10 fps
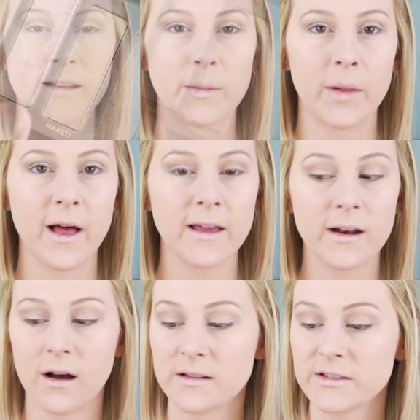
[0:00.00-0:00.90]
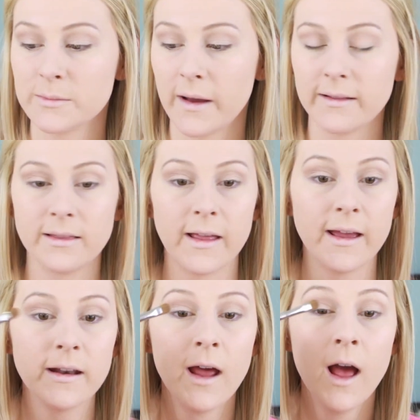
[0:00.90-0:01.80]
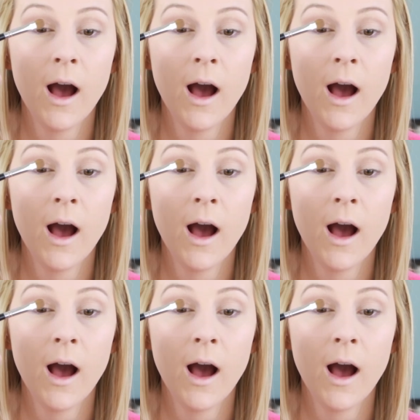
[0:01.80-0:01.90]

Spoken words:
and applying it onto my lid.